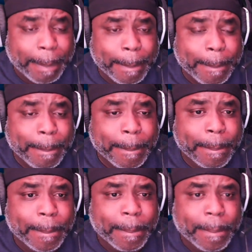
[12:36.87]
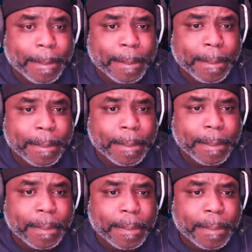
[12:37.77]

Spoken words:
Nothing is said.